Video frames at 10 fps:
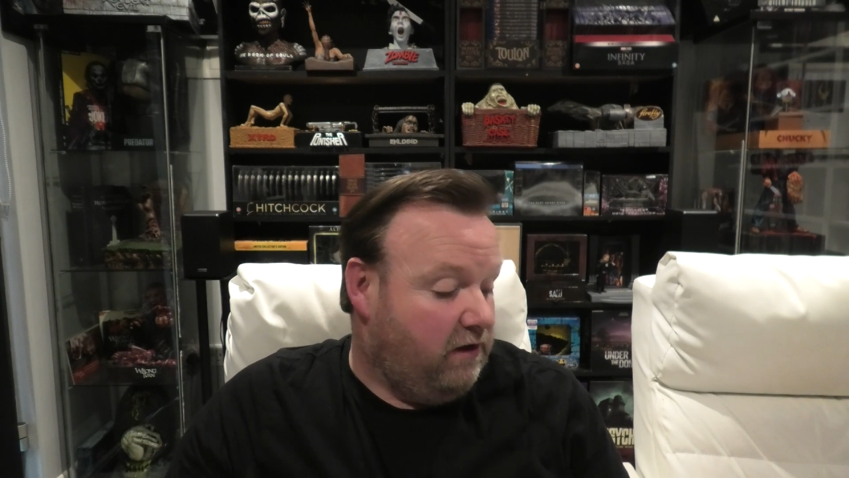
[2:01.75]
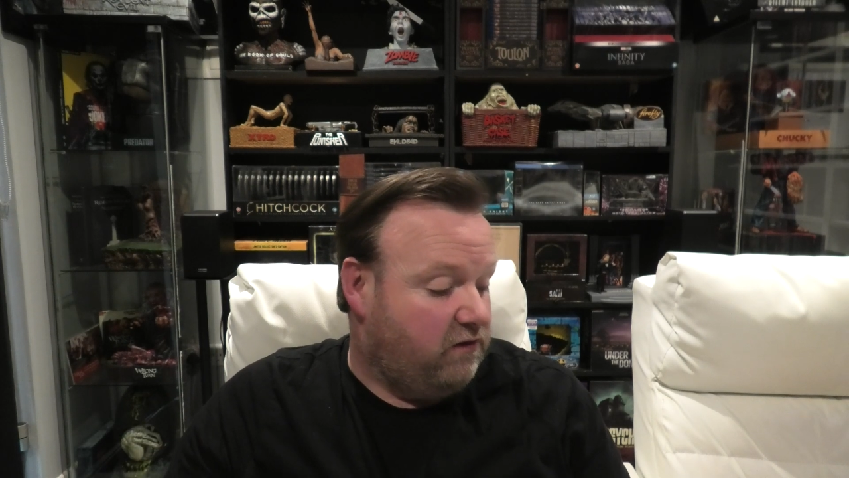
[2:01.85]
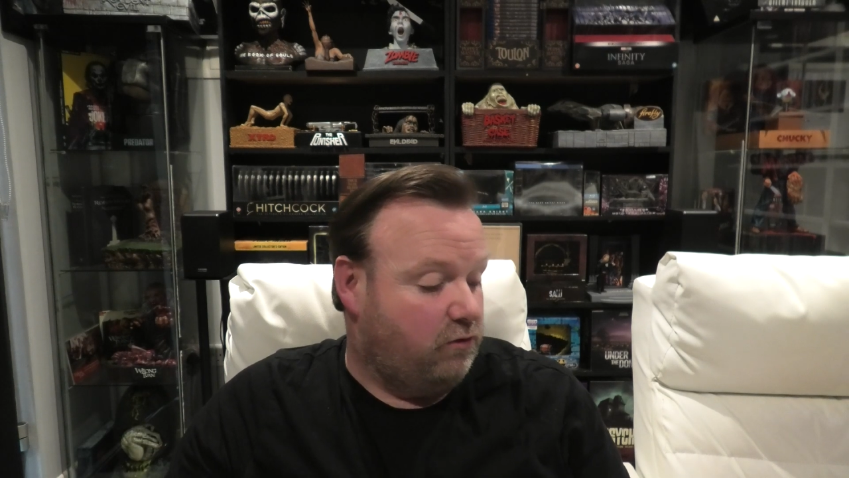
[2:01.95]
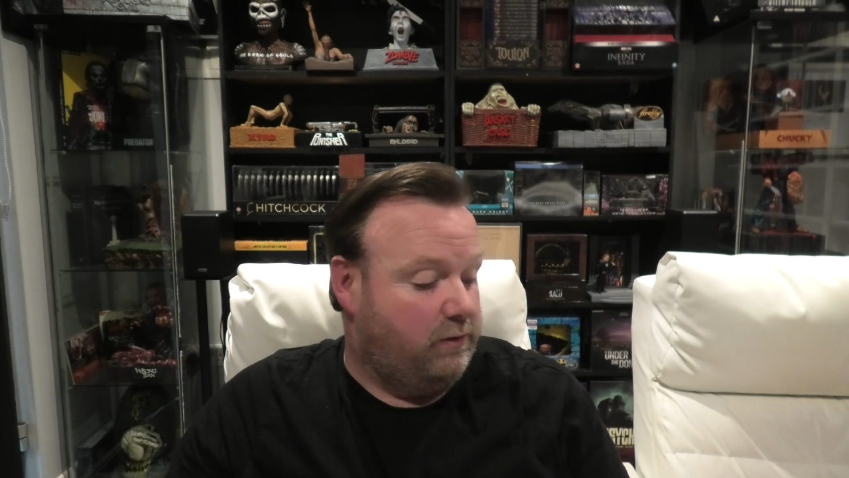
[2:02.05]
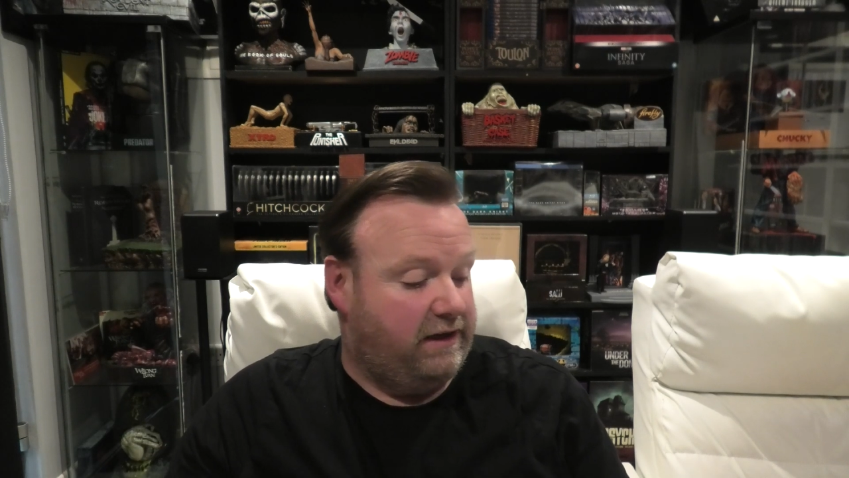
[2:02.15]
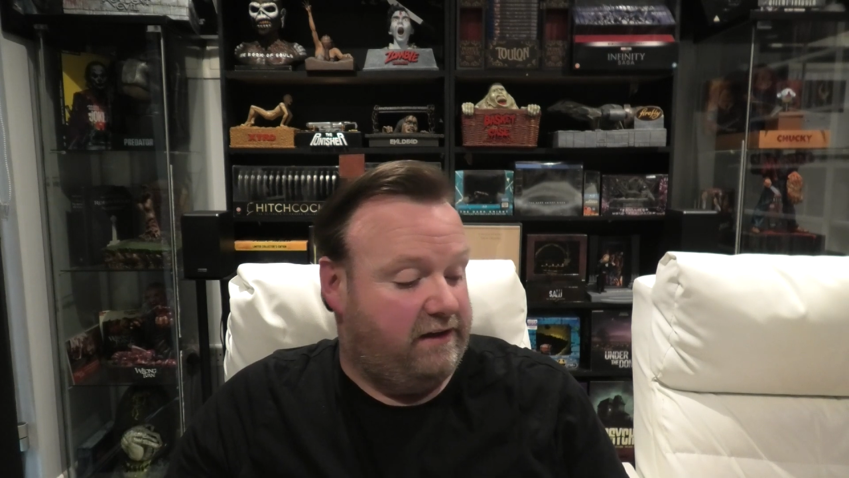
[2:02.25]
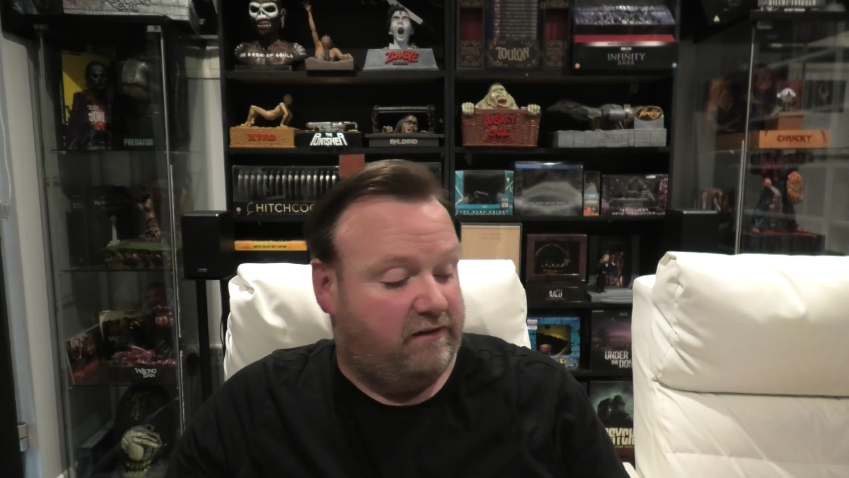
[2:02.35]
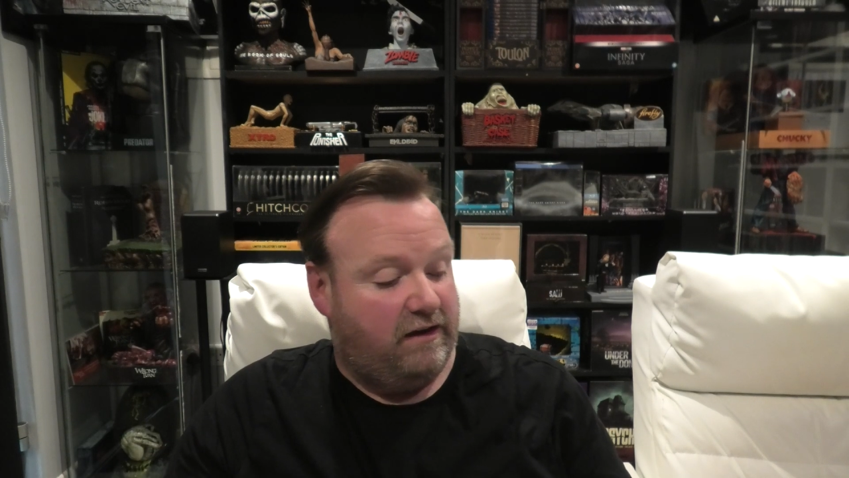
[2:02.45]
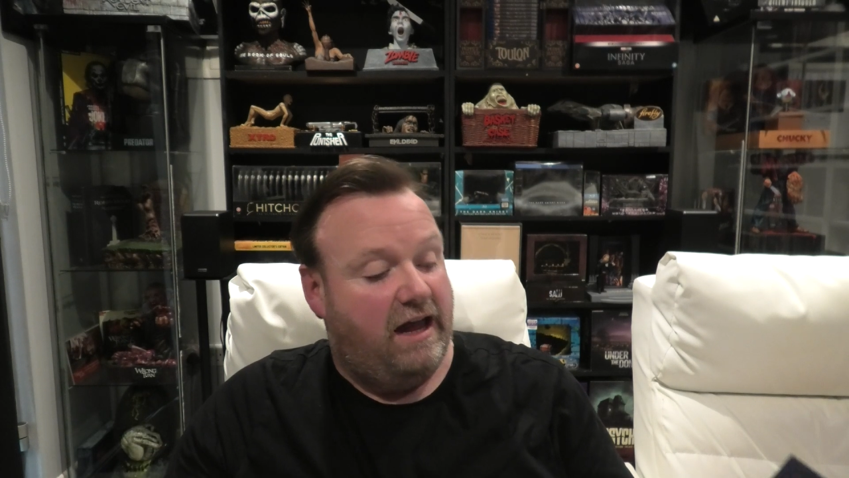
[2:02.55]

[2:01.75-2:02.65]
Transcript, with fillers: So it is